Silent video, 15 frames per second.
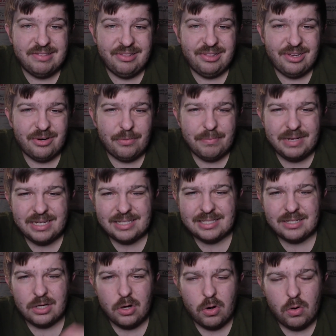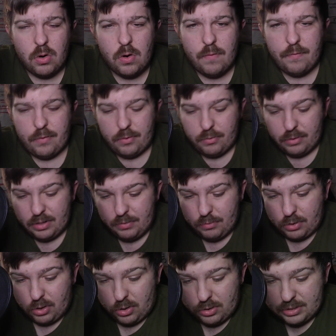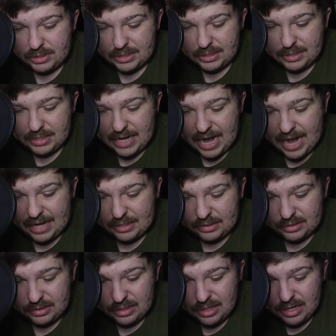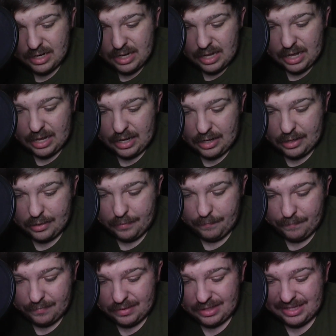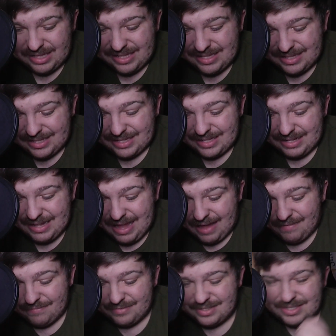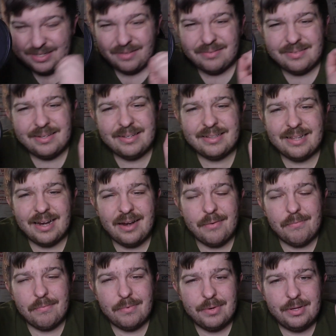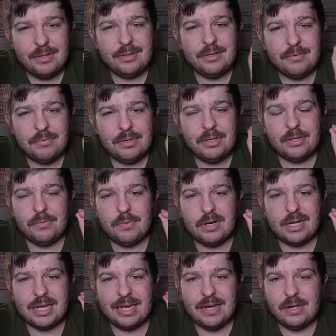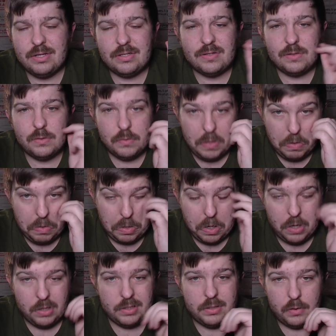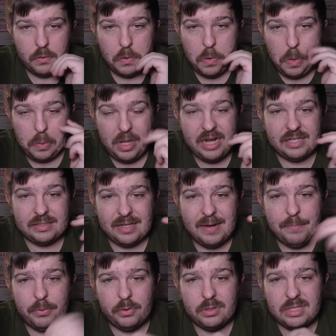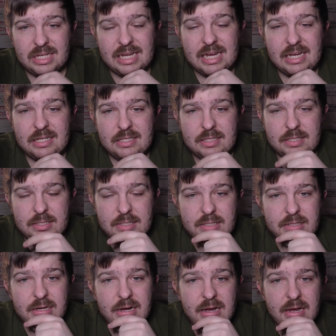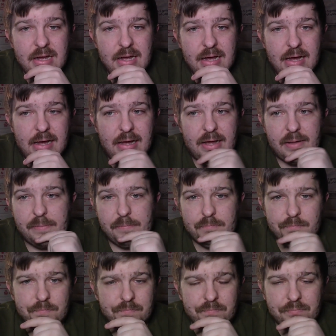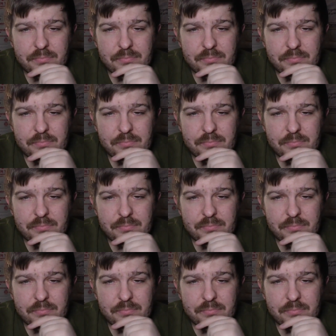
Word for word: little bit to go over in regard to that. Um, have something that I really, really want to get into in regard to Lance Leipold in Kansas, um,